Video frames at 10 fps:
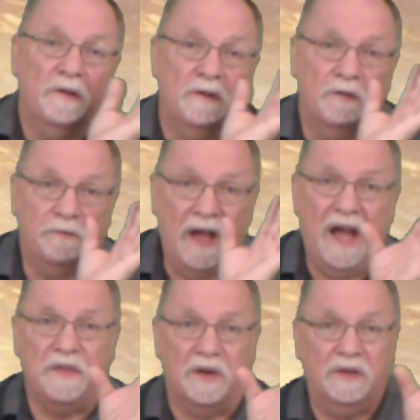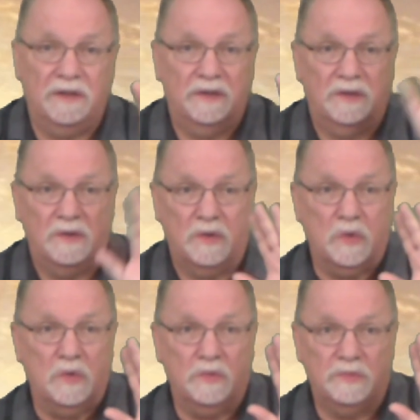father
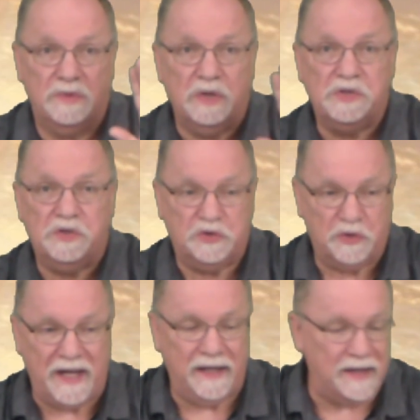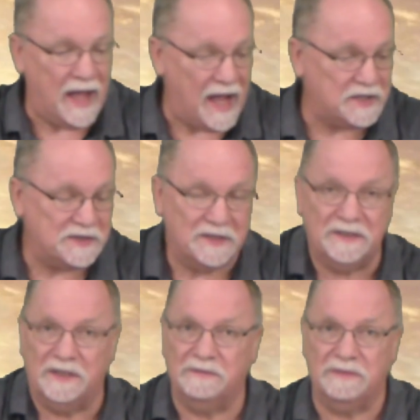used to train oxen
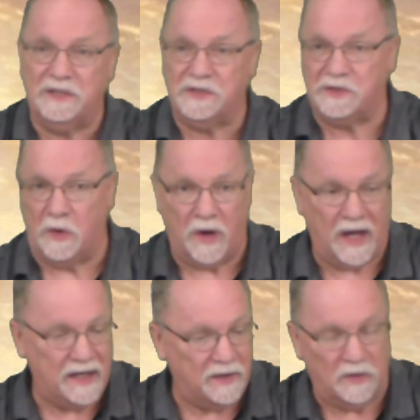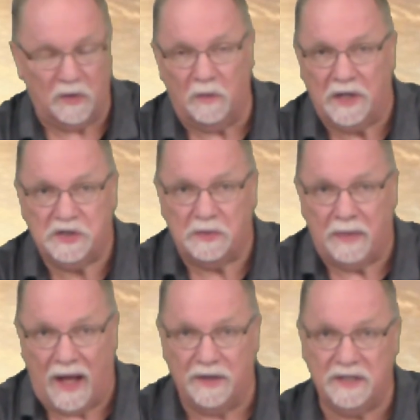and, and so on. I don't know much
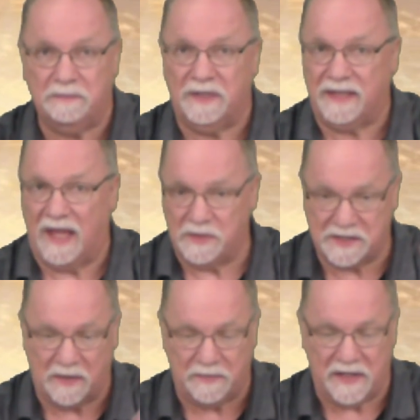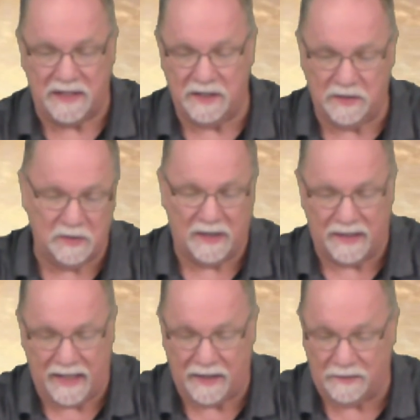about it, but that was something he knew how to
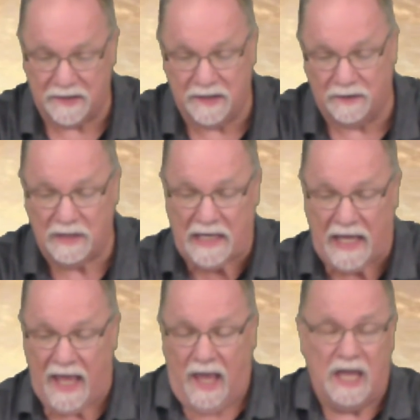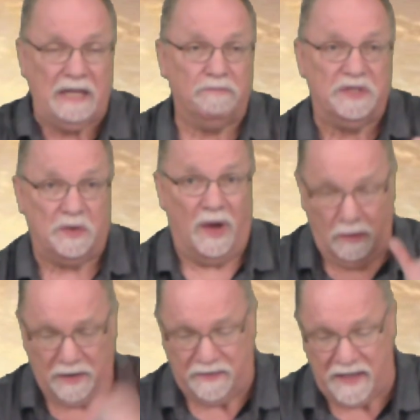handle deal. So I
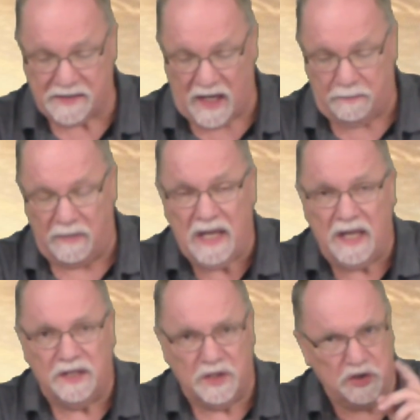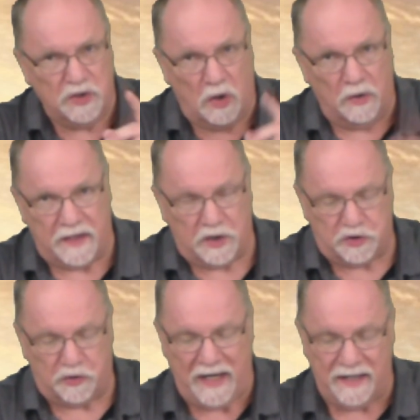looked things up. Did you know that a
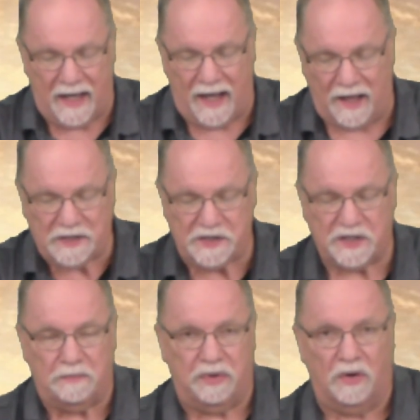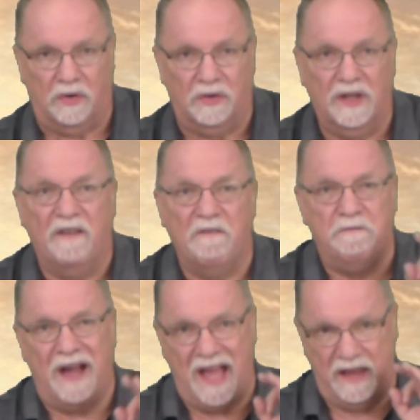trained ox can pull
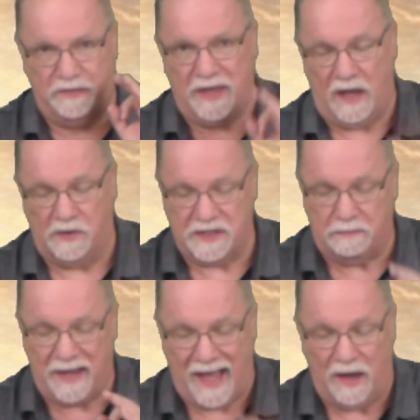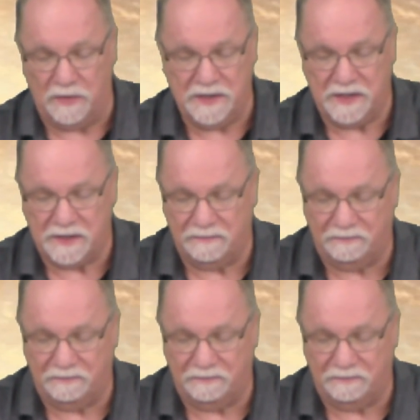5,000 pounds?